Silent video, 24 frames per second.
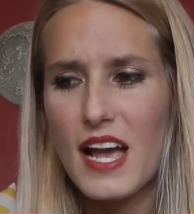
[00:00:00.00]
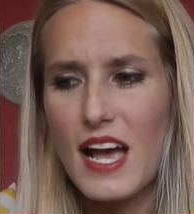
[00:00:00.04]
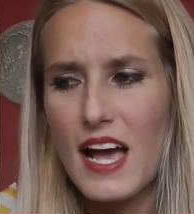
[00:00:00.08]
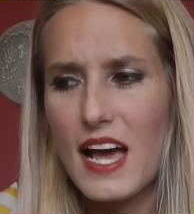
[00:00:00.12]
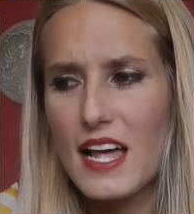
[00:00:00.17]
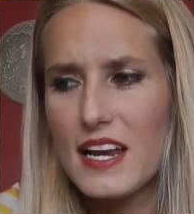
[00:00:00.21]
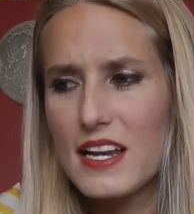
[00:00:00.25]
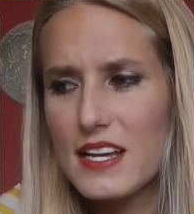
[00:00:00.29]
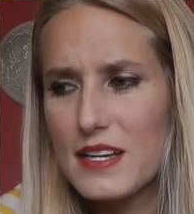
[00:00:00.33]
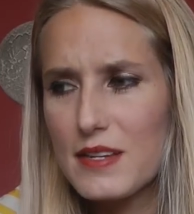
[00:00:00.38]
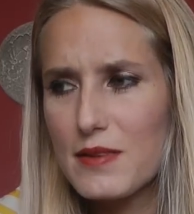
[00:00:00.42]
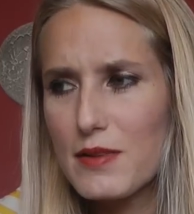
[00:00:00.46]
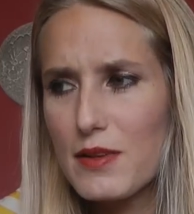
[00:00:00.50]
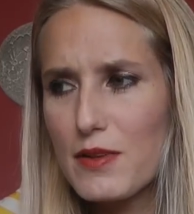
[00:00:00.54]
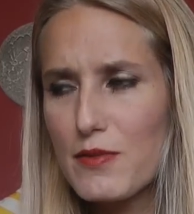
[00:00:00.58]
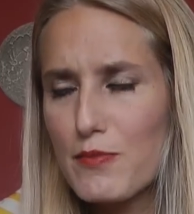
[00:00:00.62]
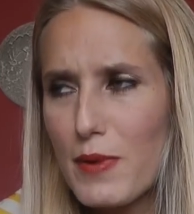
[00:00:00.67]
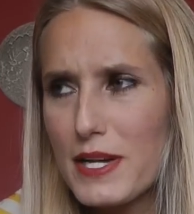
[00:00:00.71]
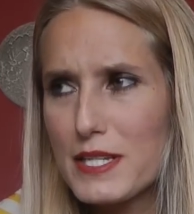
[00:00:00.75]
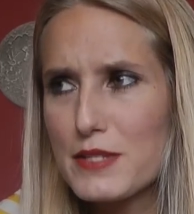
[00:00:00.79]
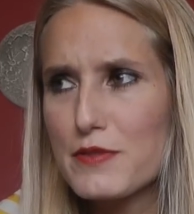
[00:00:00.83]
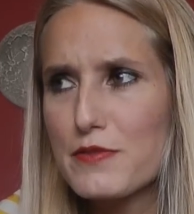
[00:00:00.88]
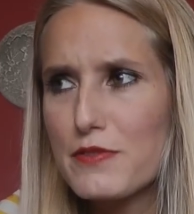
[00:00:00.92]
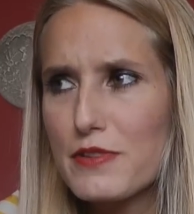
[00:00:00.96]
And it
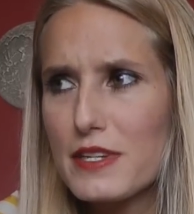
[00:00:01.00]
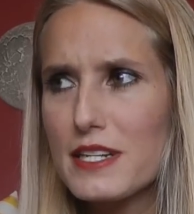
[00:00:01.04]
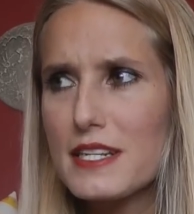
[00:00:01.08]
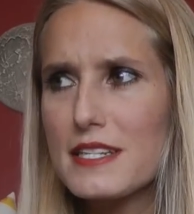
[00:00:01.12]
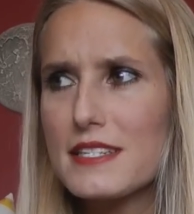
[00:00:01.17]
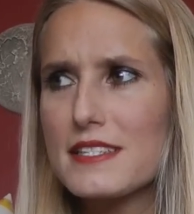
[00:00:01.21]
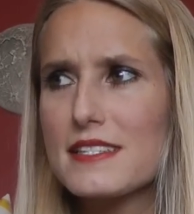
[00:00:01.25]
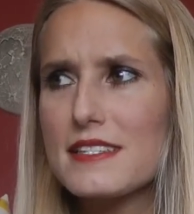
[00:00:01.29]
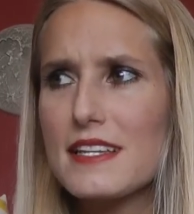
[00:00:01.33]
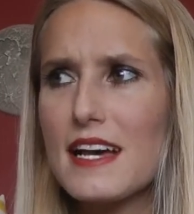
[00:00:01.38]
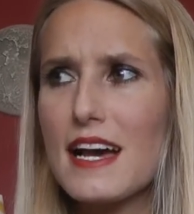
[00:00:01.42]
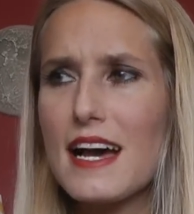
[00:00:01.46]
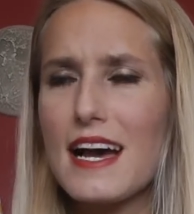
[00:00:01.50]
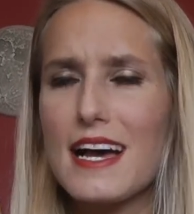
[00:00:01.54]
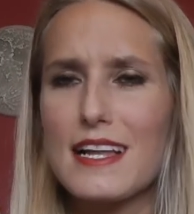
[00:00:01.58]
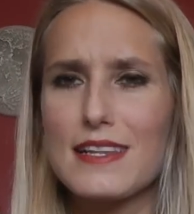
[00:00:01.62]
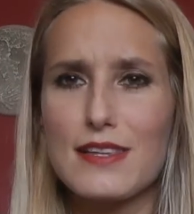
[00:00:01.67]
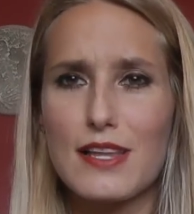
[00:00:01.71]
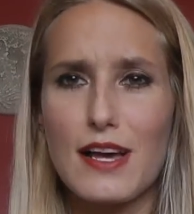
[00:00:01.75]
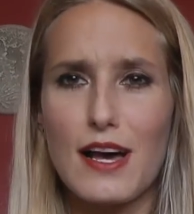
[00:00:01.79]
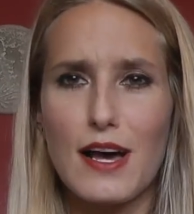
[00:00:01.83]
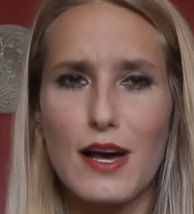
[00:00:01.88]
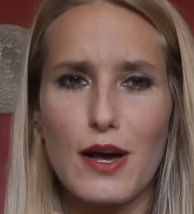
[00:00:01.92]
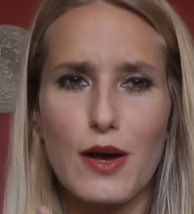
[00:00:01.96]
makes me really
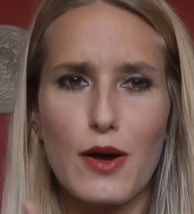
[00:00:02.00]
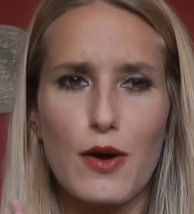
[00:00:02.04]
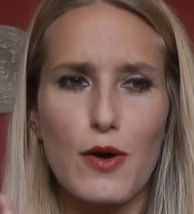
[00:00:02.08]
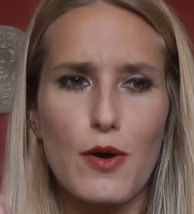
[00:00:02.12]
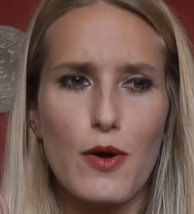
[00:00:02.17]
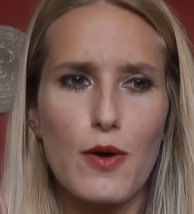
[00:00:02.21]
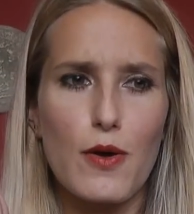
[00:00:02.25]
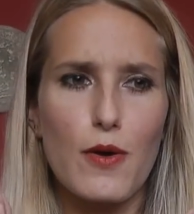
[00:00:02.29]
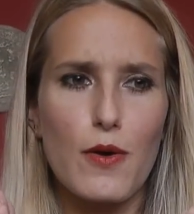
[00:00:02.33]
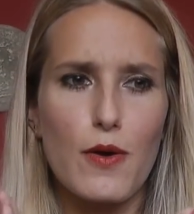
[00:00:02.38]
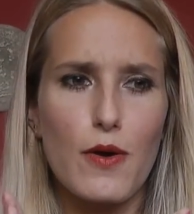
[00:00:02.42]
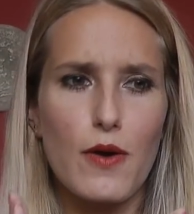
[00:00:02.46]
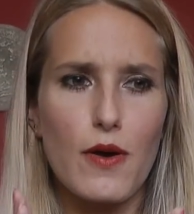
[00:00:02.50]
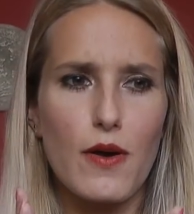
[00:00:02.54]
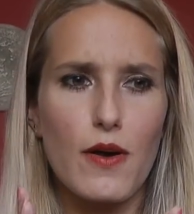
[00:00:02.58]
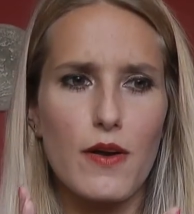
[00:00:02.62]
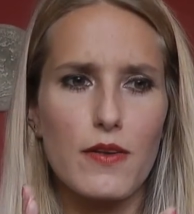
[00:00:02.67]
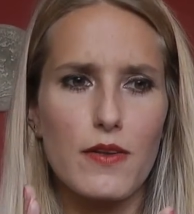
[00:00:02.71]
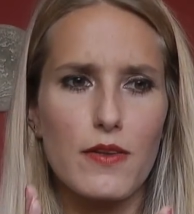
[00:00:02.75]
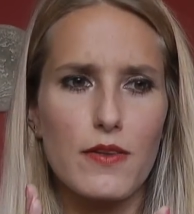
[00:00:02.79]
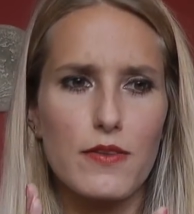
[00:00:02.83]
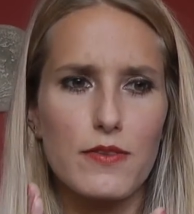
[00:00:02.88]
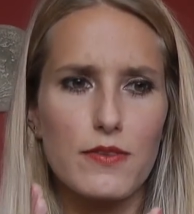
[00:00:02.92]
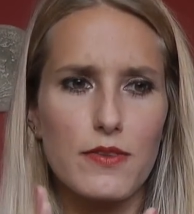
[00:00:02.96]
sad that
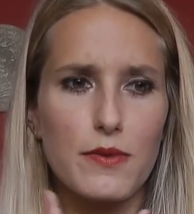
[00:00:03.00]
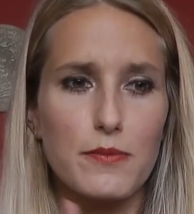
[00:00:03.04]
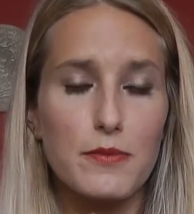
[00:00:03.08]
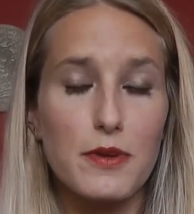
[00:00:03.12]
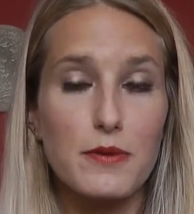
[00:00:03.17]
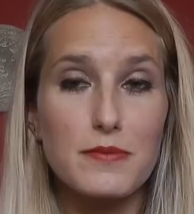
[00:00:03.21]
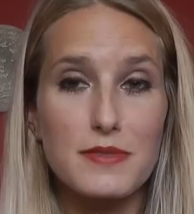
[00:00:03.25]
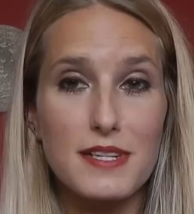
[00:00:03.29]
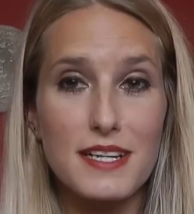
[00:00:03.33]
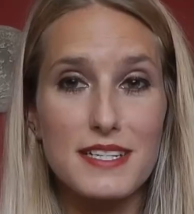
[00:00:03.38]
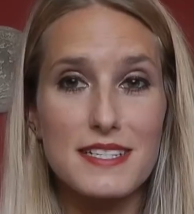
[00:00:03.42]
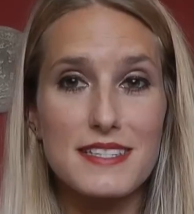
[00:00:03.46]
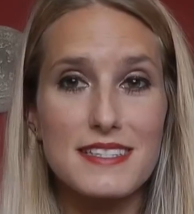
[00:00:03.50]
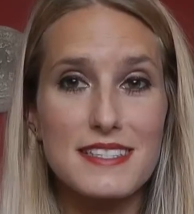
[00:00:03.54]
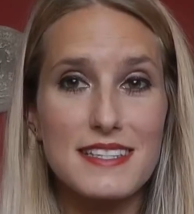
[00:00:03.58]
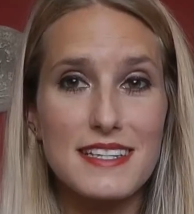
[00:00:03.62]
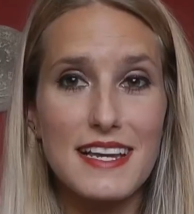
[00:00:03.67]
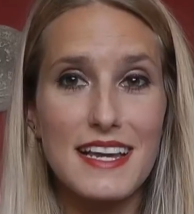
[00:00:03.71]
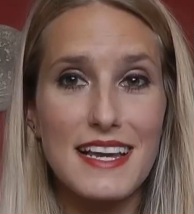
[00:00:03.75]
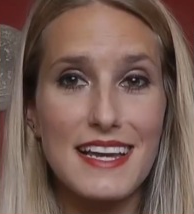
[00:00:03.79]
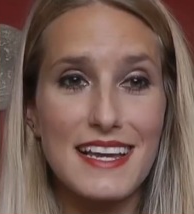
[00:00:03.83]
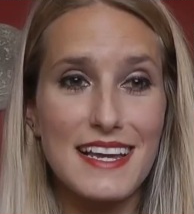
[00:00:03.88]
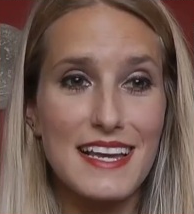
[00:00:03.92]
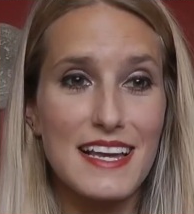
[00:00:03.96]
sometimes I
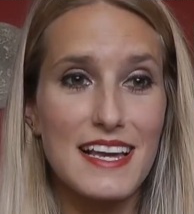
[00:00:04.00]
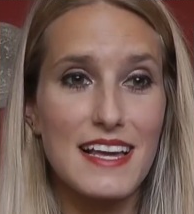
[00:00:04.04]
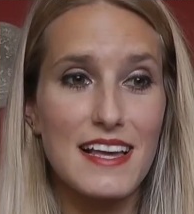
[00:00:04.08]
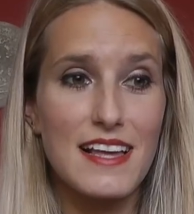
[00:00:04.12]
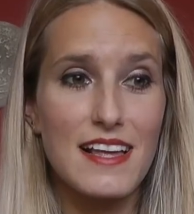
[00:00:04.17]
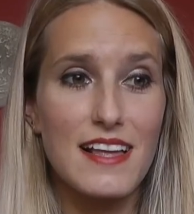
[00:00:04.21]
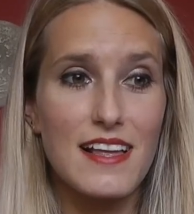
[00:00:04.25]
see